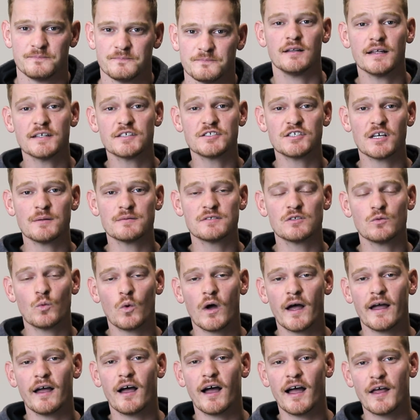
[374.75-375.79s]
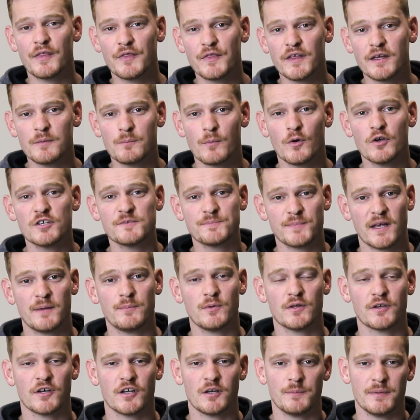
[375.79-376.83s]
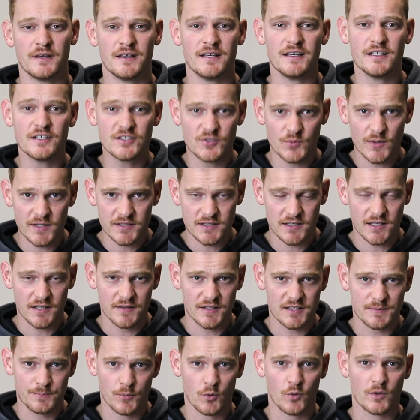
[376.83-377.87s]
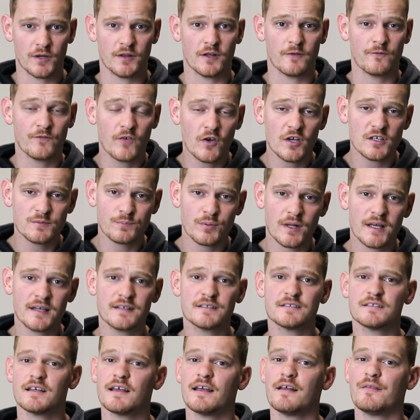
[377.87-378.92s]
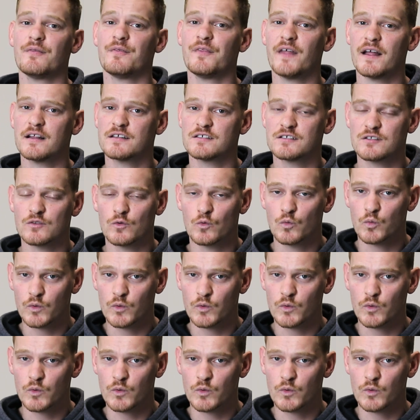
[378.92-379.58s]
Let's jump to why I think most people are going to be interested in this board in the first place, and that's the